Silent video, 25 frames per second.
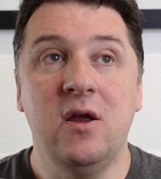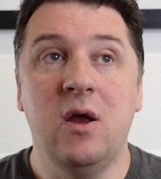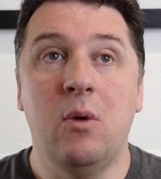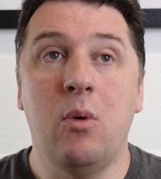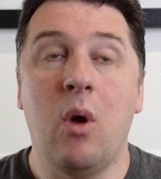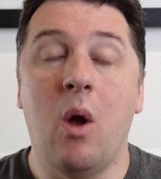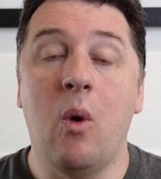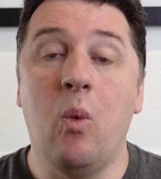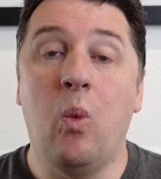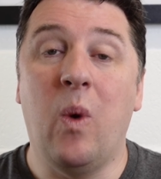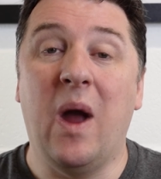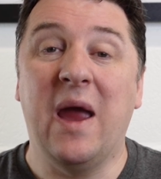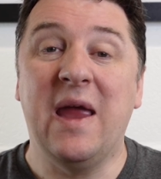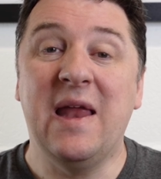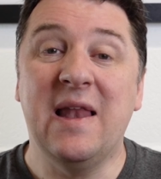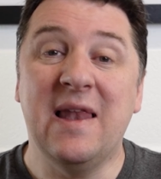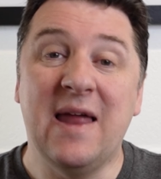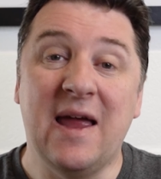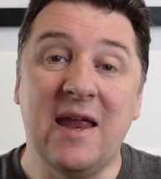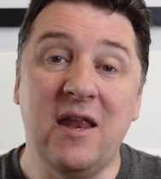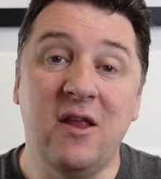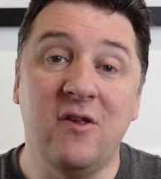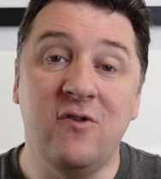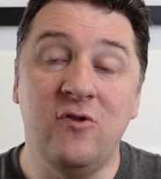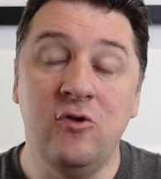A white
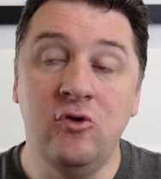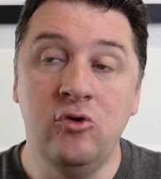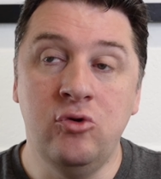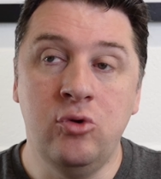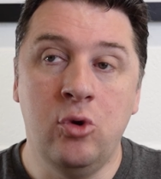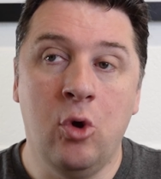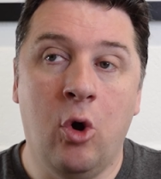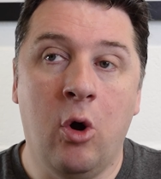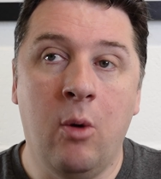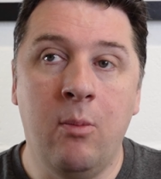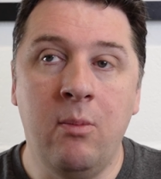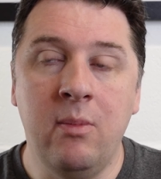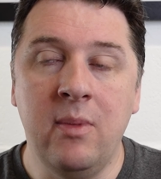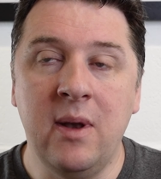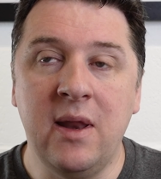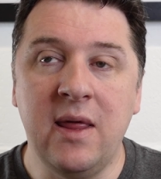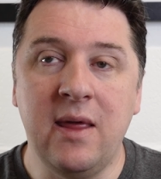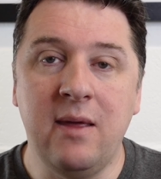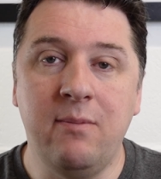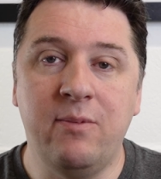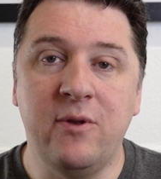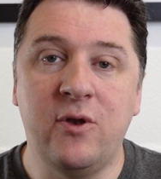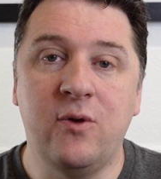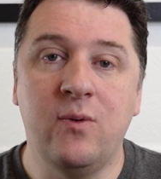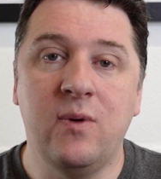light is
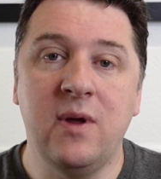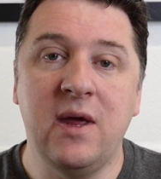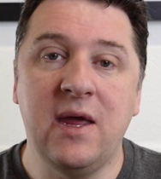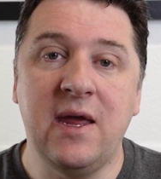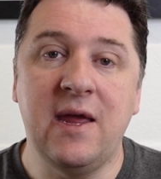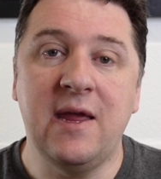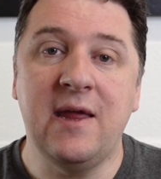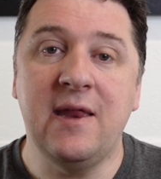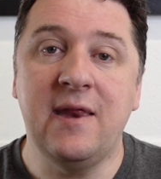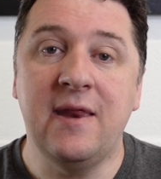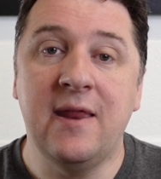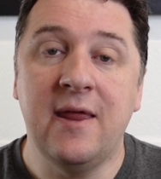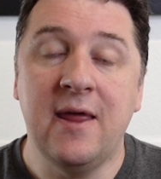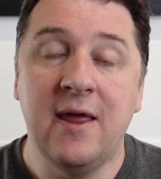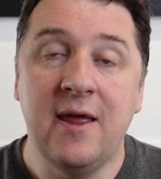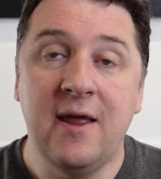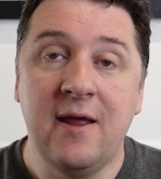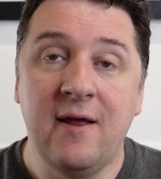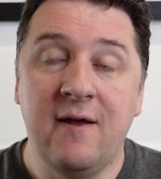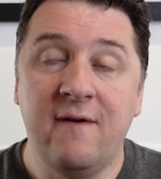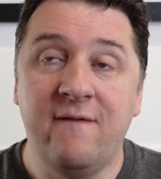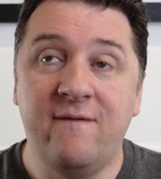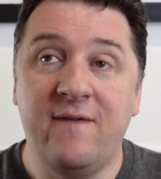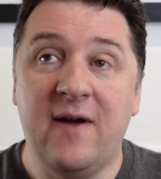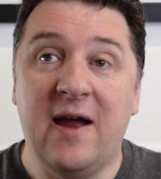normally between
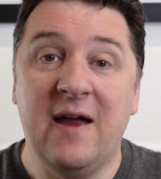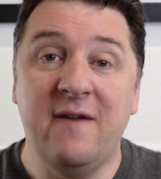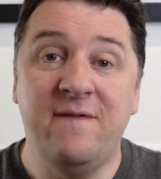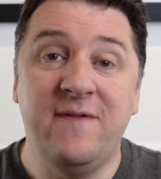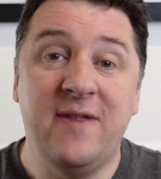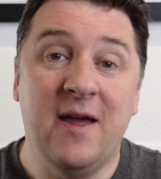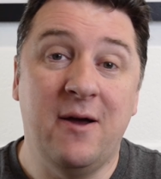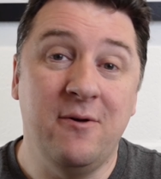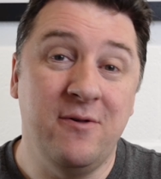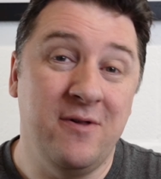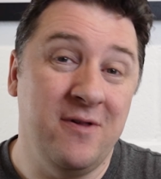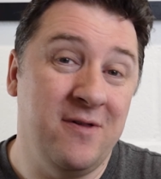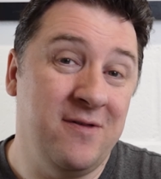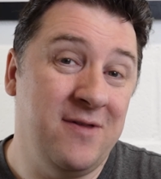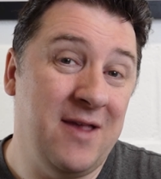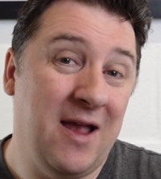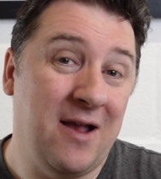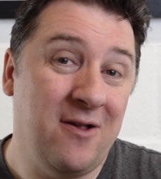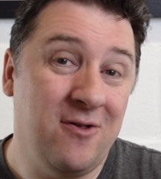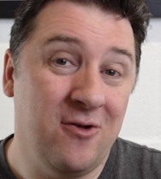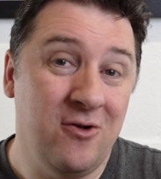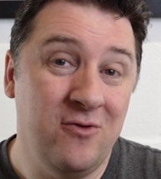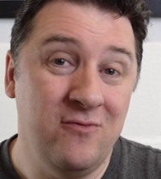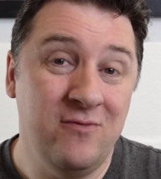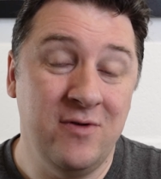
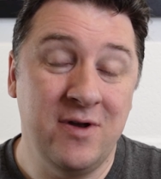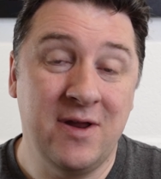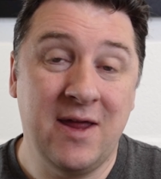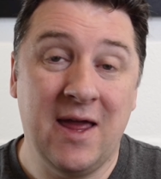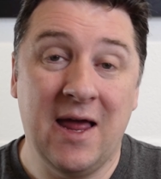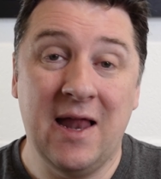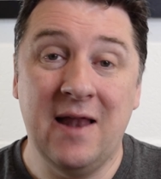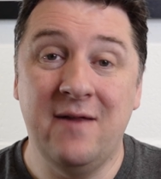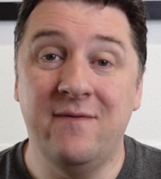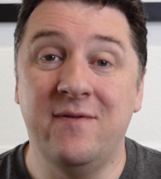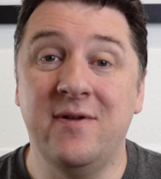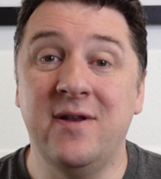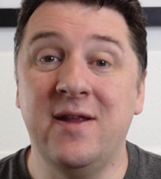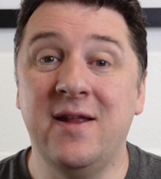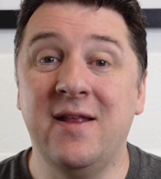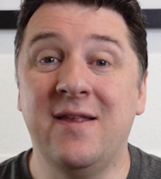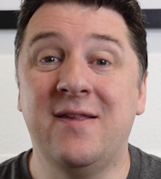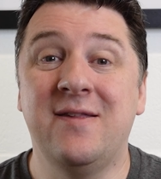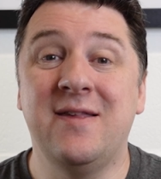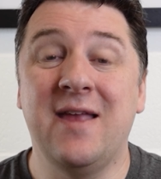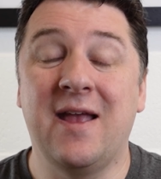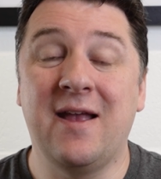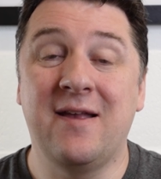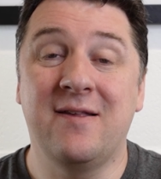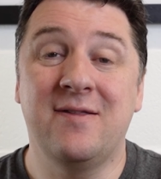5,600 Kelvin and
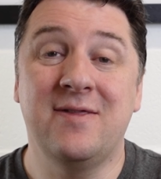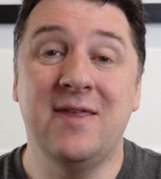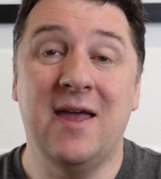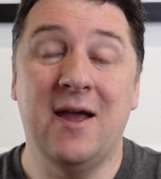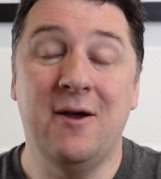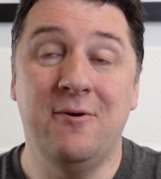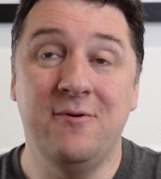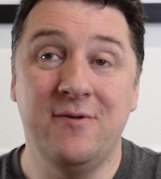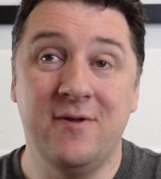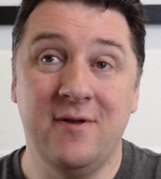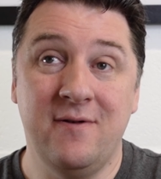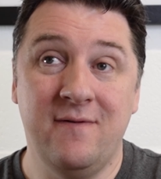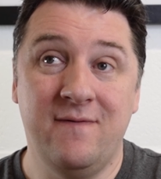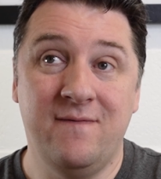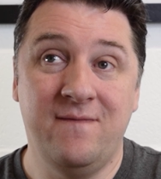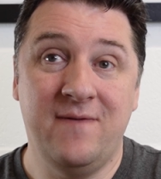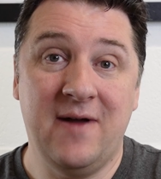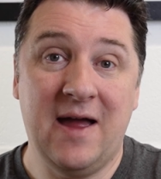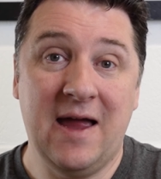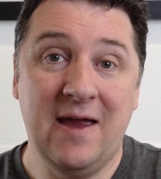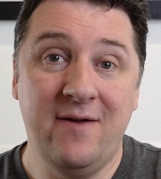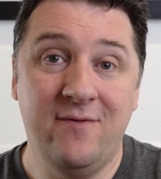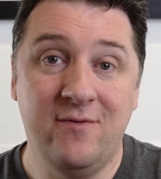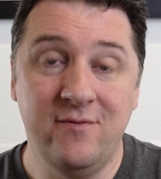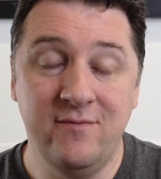
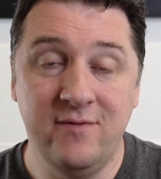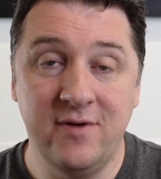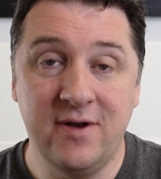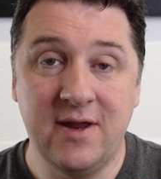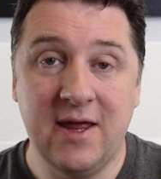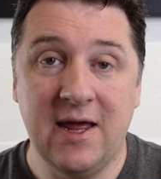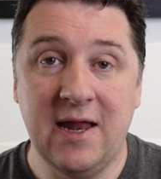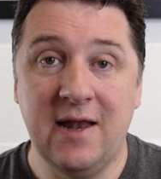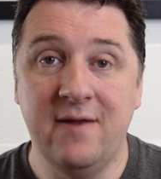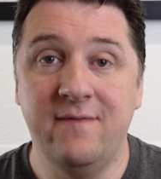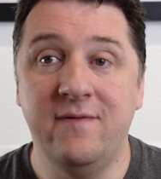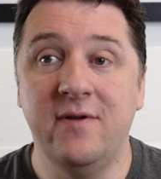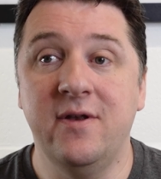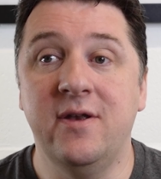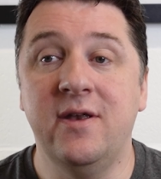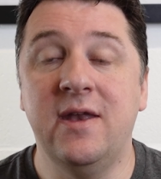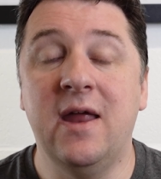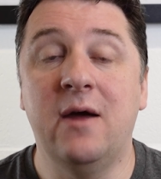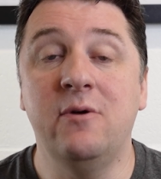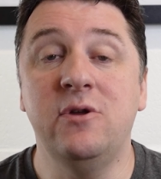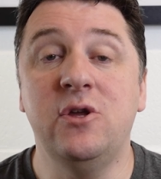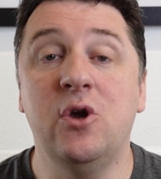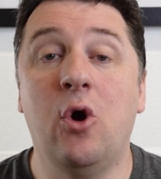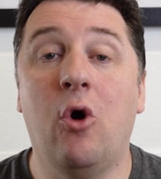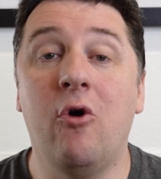6,500 Kelvin.
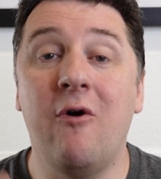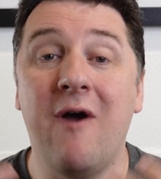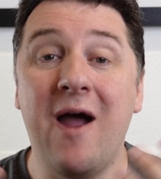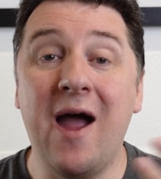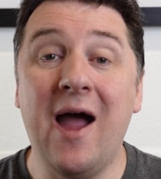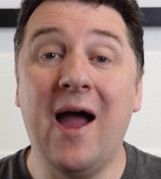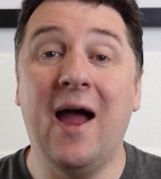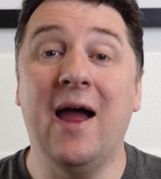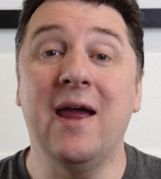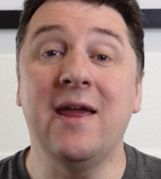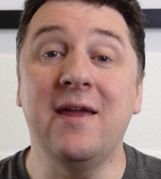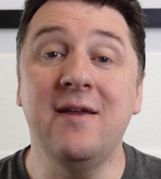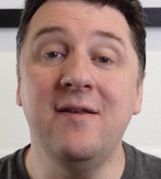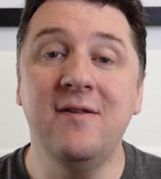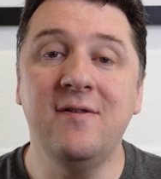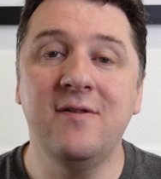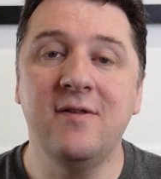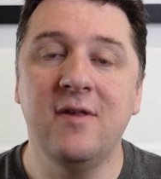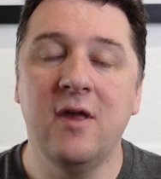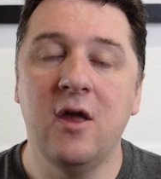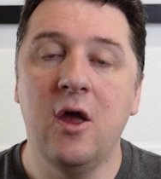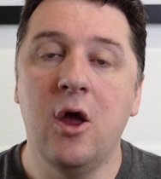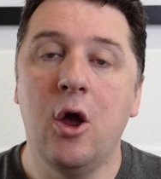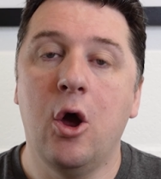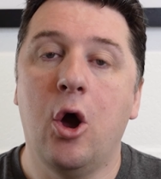Now, your eyes
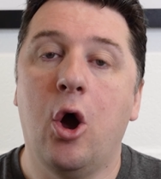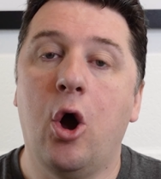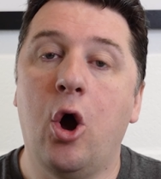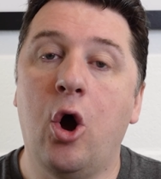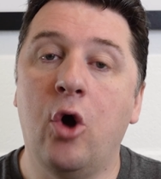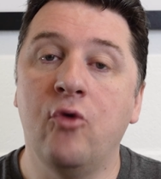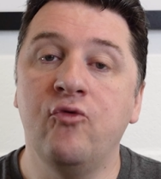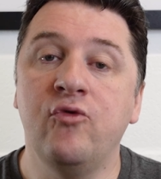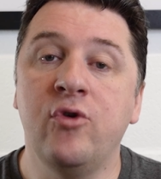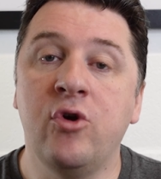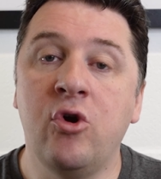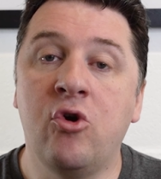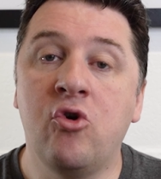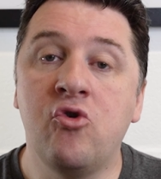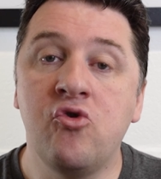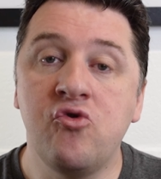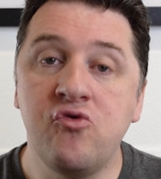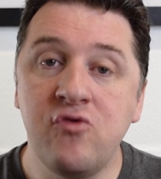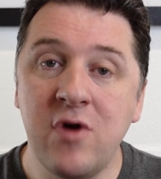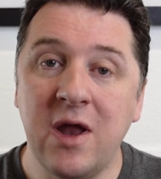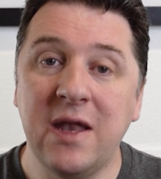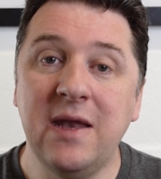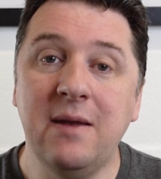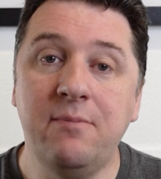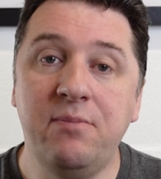are
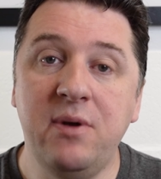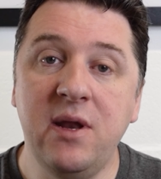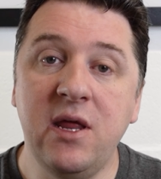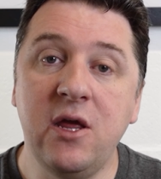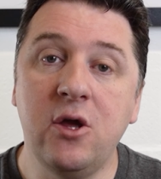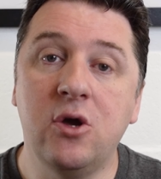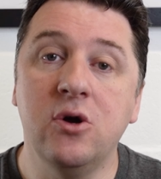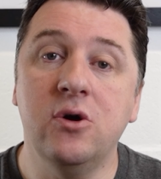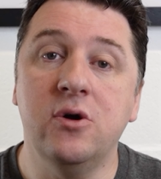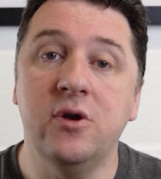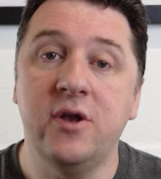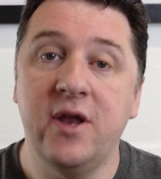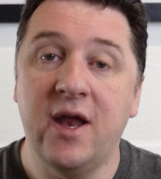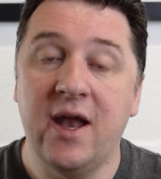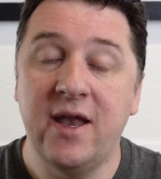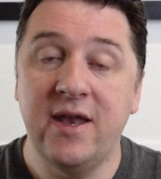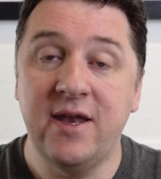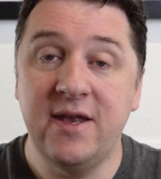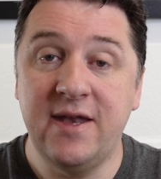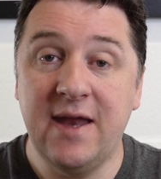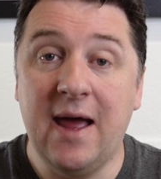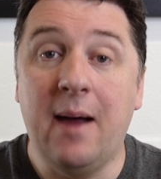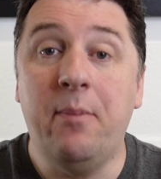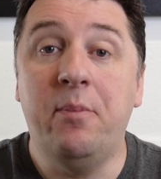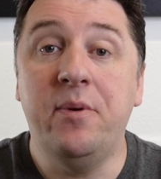incredibly good at
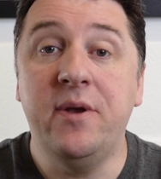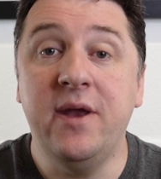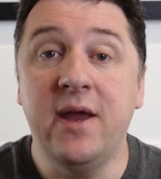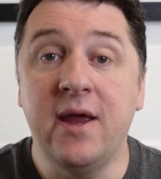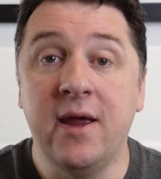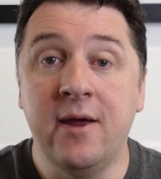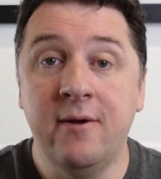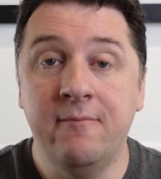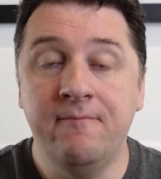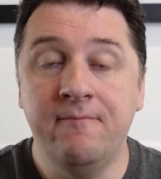adapting